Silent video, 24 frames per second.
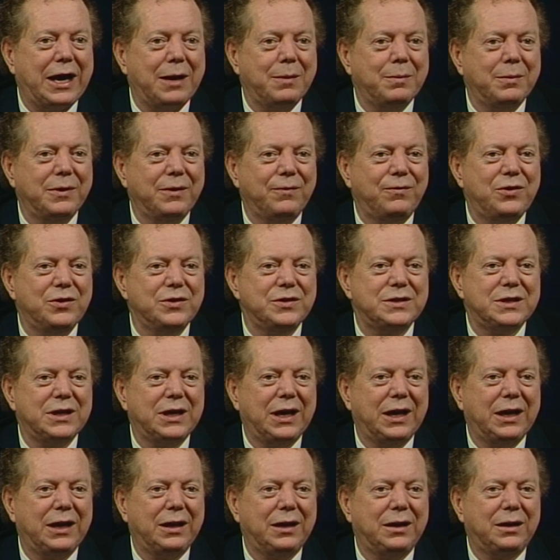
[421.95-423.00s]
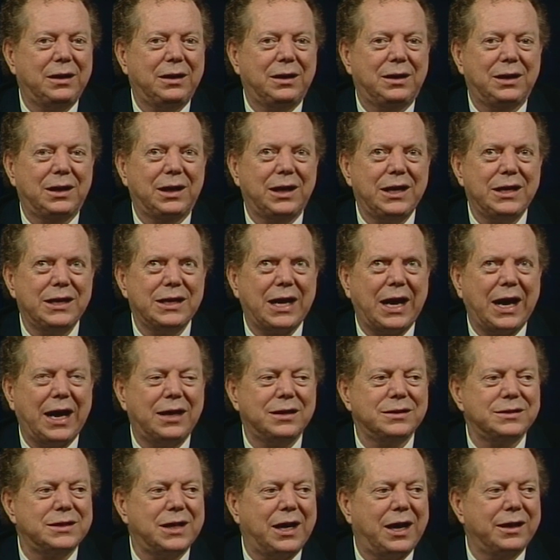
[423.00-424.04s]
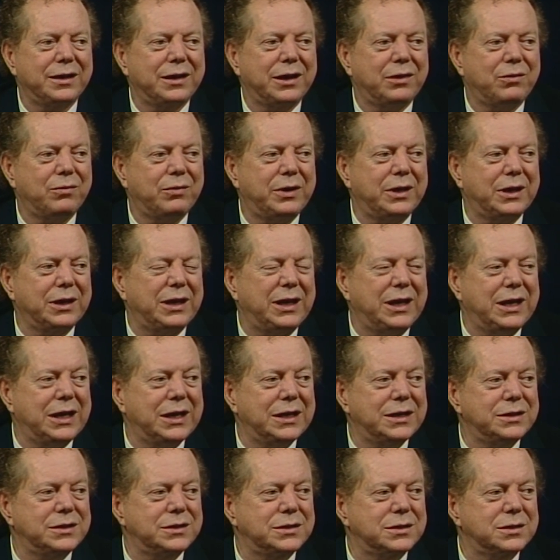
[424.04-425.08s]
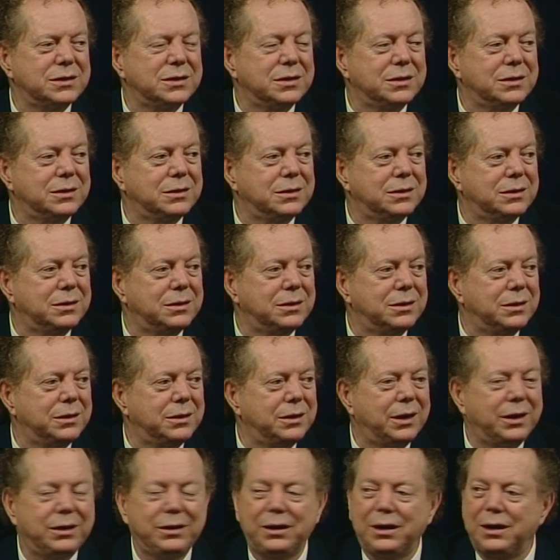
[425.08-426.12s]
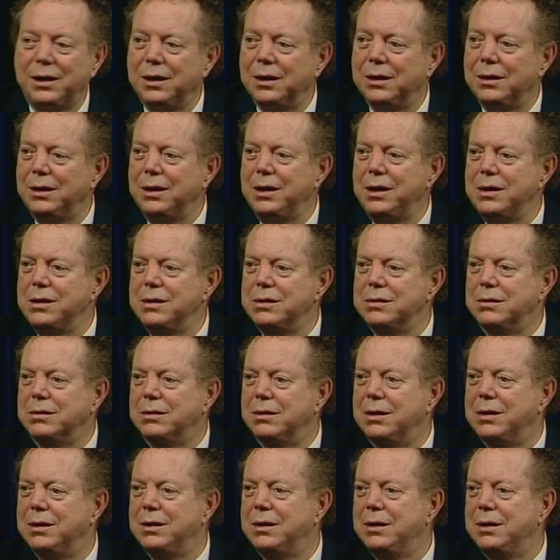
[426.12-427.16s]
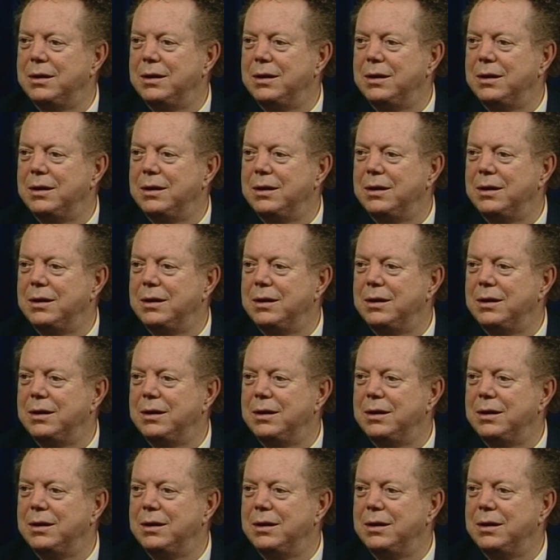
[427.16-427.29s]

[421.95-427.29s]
time, if you said, clean the house out, get rid of the kids, they'd kill you.